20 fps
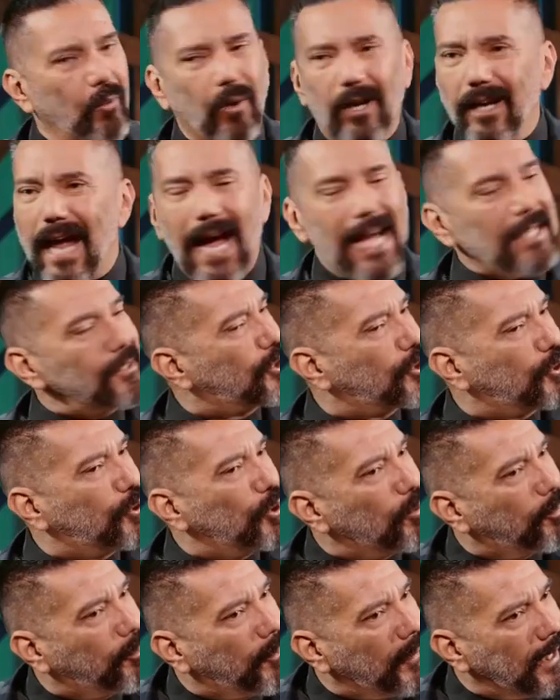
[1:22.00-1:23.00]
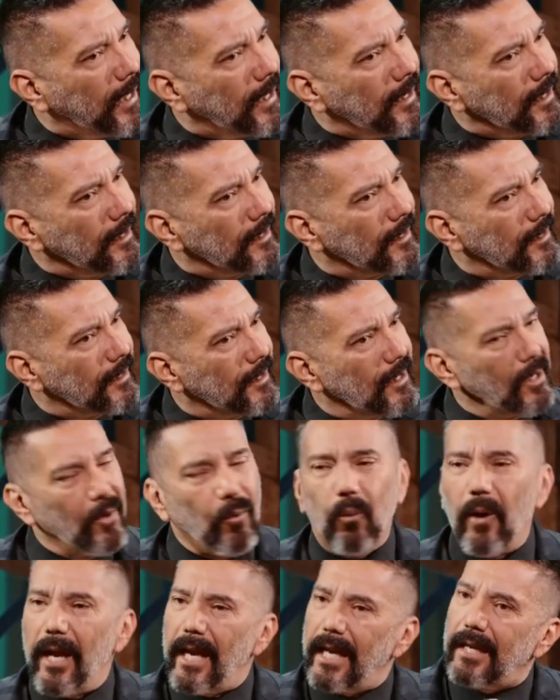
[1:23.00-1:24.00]
We're not stupid.
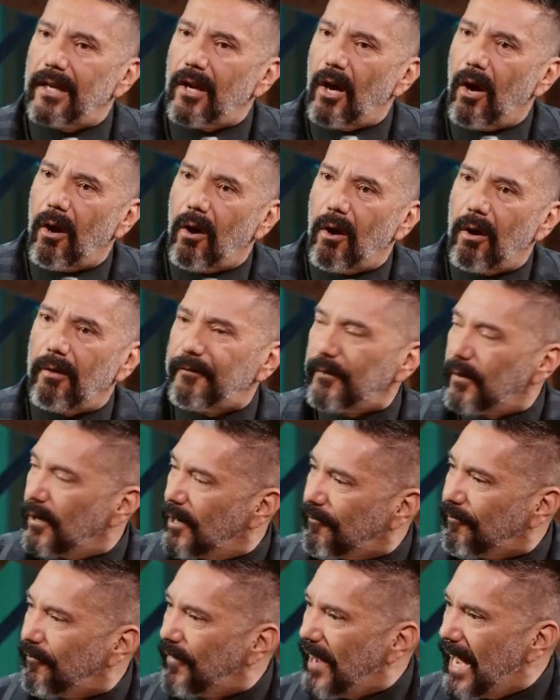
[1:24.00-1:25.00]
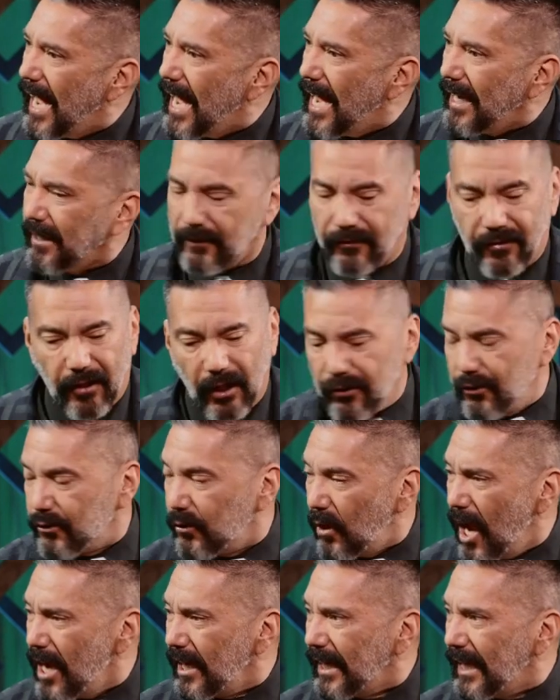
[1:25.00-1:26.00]
We know for a fact that
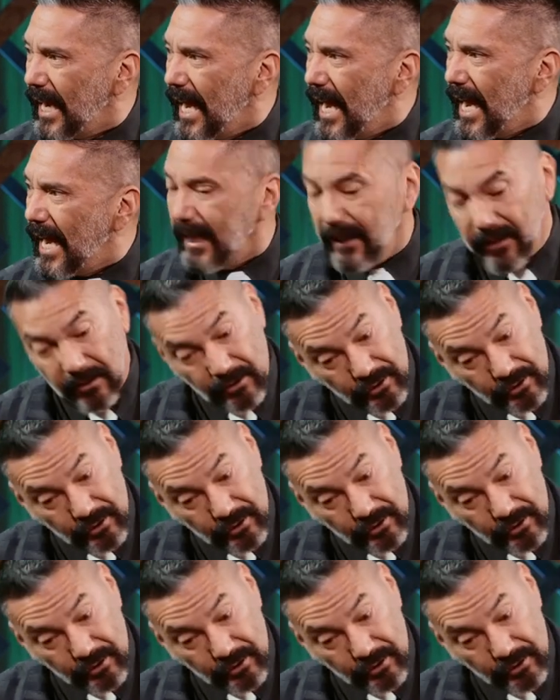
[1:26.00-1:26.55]
drunk guy